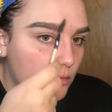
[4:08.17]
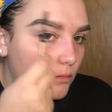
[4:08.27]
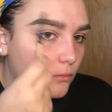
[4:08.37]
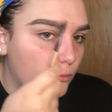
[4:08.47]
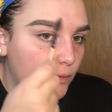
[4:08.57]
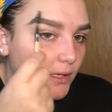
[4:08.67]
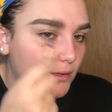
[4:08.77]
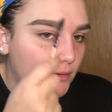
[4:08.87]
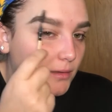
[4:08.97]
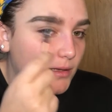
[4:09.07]

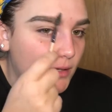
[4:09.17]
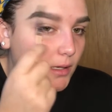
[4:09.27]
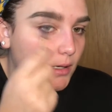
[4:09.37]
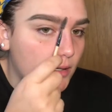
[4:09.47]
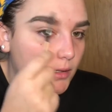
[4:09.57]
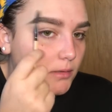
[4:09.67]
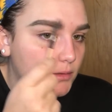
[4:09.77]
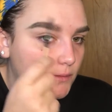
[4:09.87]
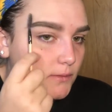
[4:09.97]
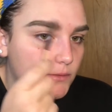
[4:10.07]
with the hairs.
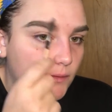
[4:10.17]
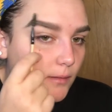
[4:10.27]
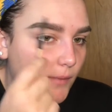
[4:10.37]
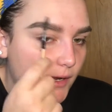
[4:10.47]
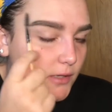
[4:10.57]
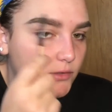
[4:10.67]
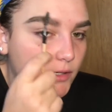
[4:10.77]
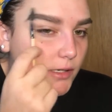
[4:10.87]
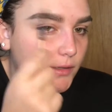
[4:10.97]
So like my hairs right here,